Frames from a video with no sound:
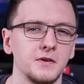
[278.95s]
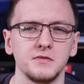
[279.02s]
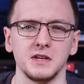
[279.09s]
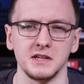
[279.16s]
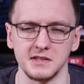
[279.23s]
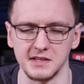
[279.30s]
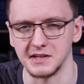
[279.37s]

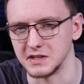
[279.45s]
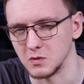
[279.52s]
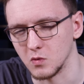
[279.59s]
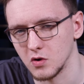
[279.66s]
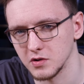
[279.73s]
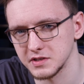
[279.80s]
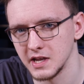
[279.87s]
50 and 60
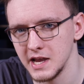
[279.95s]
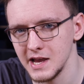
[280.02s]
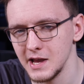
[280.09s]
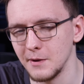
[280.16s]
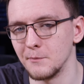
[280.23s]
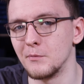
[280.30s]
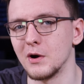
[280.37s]
watts,
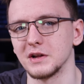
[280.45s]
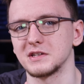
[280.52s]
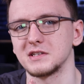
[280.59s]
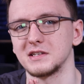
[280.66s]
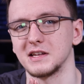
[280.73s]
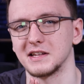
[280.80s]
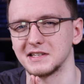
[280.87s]

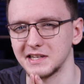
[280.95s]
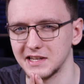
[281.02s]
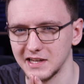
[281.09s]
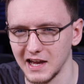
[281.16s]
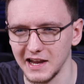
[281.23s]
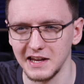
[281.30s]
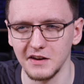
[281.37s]
but it's
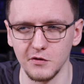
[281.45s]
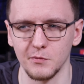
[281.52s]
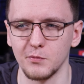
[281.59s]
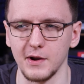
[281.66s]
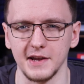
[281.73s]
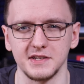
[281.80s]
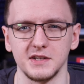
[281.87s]
kind of
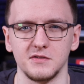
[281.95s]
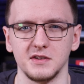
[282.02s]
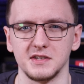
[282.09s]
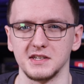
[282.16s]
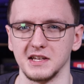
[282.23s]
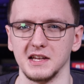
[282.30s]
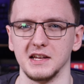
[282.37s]
impressive
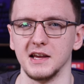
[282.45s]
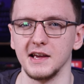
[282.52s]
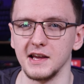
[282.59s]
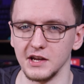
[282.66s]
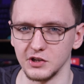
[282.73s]
to see